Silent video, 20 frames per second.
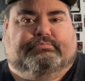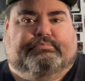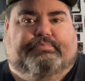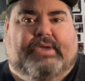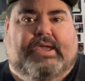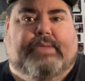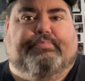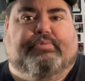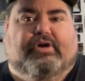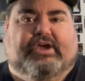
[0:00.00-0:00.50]

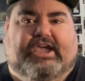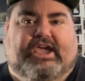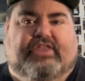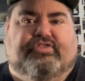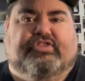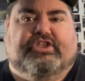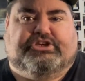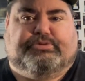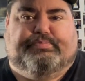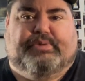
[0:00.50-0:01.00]
people get
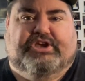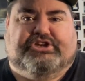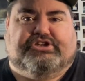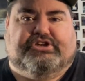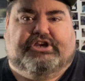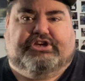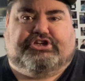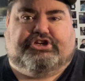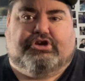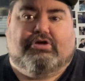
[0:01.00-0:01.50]
in this
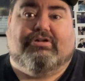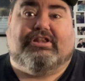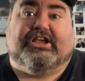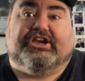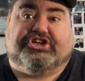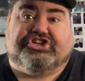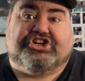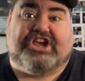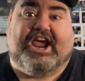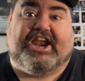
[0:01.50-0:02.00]
business
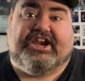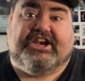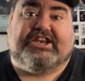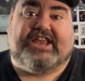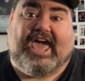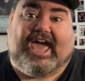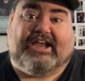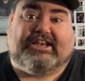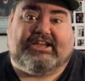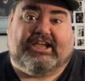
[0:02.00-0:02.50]
using shady
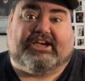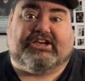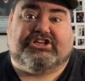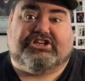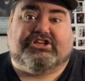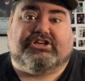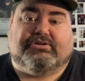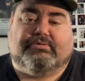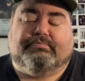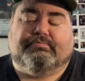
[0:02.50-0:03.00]

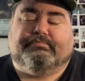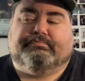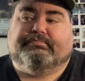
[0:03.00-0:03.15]
tactics.